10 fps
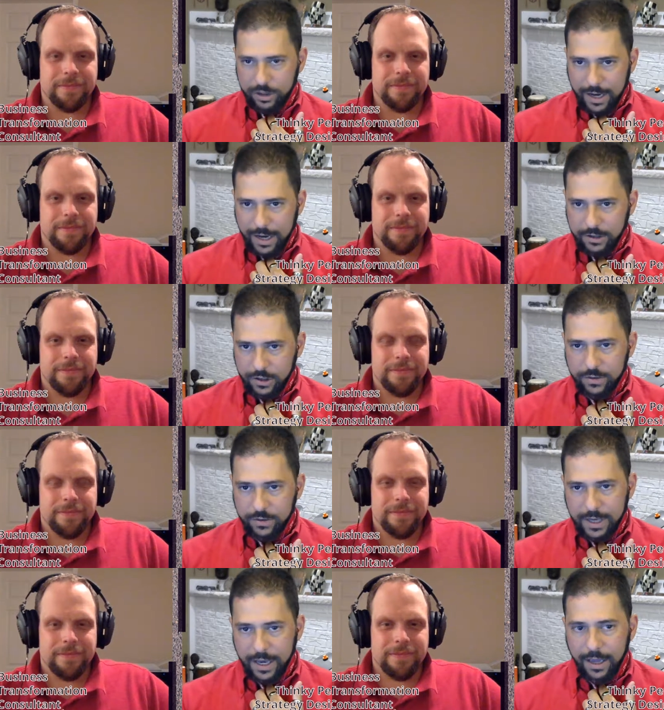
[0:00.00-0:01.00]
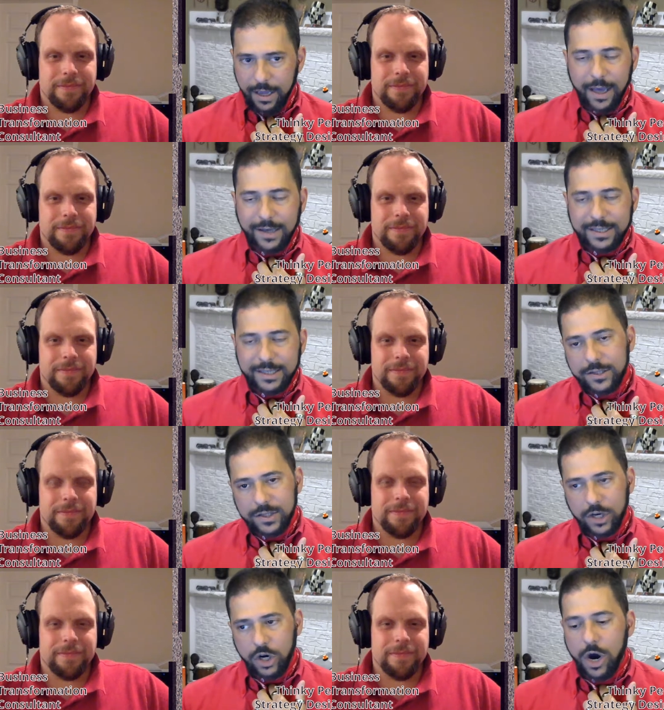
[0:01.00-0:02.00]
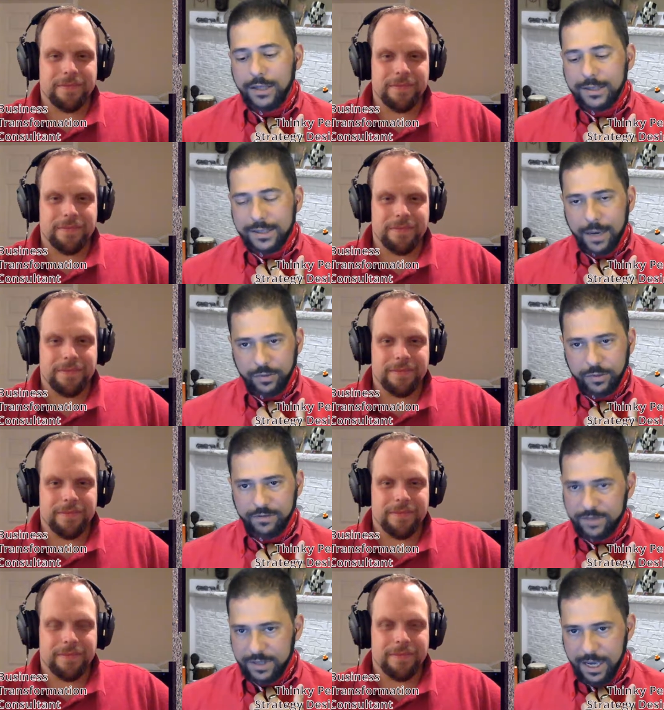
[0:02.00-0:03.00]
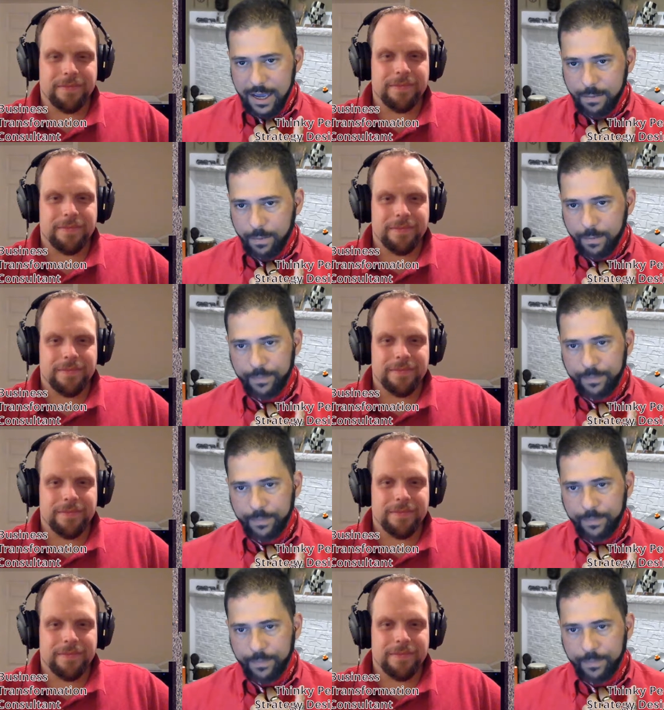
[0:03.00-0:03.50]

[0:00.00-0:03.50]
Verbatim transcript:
Speaker 1: as you say, extends the concept of team.